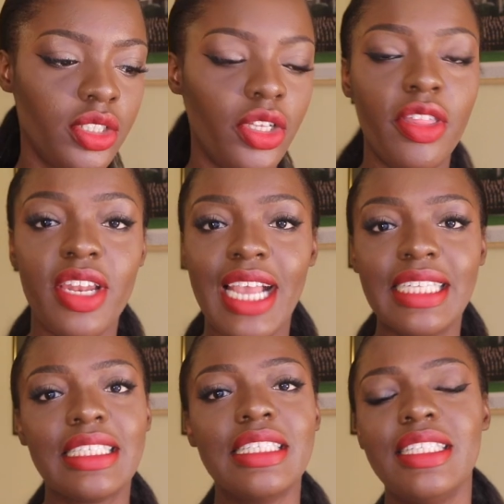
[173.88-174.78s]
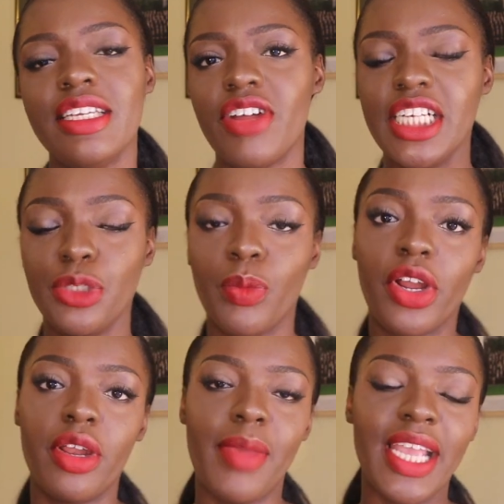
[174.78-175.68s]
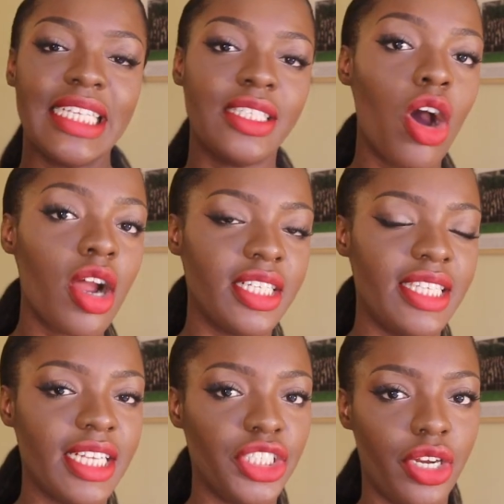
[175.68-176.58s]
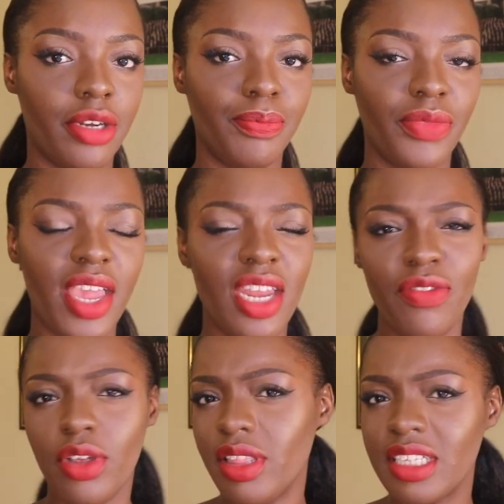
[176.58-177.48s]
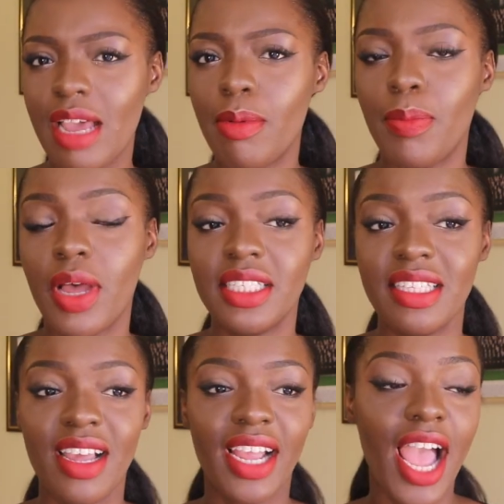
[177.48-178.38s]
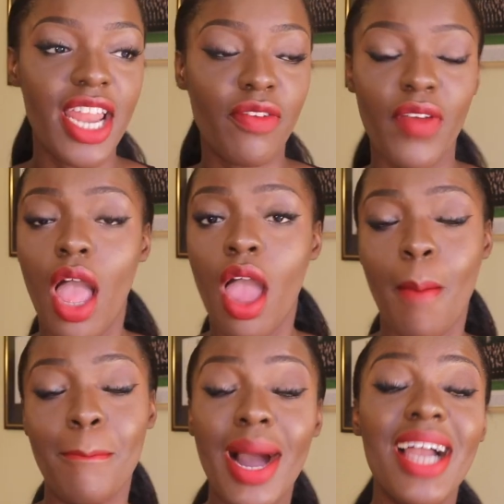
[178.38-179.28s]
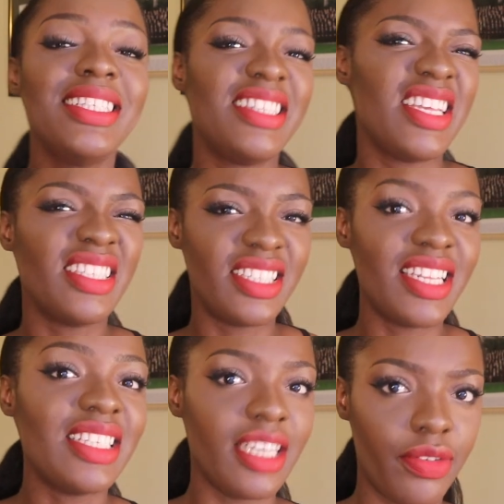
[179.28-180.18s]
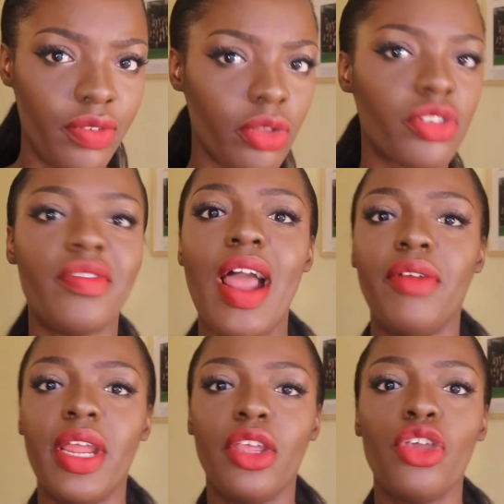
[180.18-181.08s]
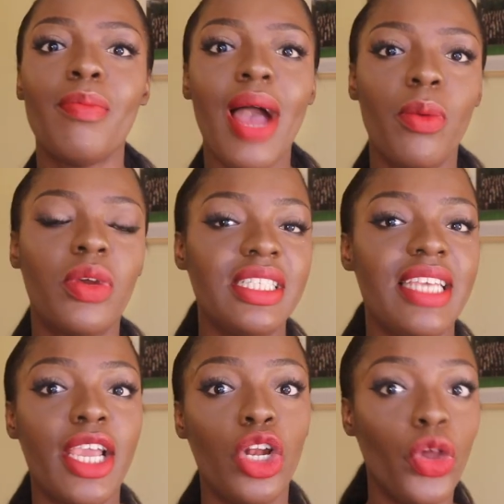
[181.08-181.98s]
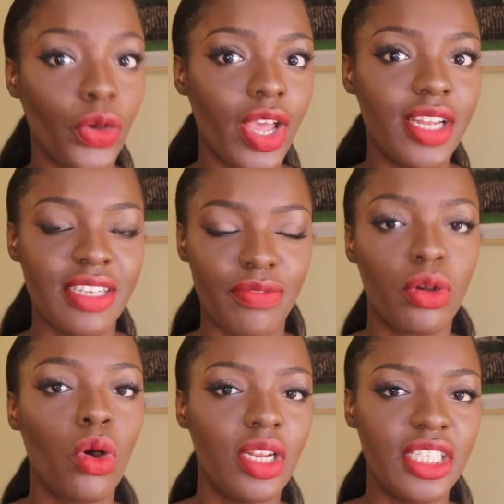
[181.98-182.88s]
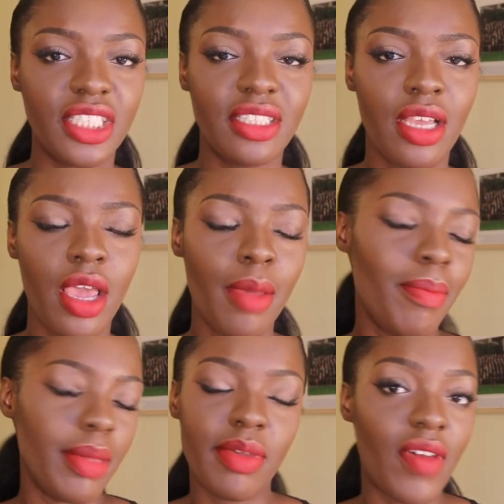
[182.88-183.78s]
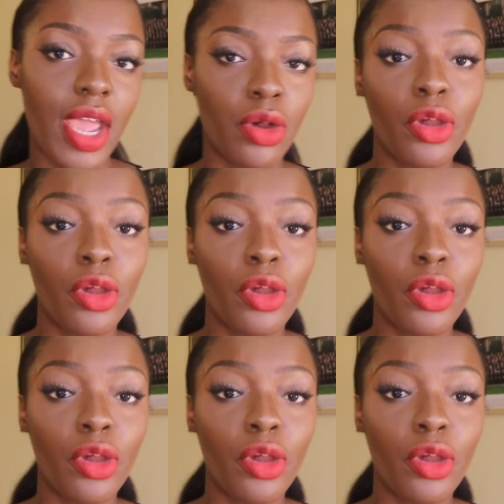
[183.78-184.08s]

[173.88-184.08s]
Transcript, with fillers: So the next consideration we're going to make is architecture. And if you're the type of person that kind of mind the aesthetic of your surrounding. You might want to take a look at different colleges maybe via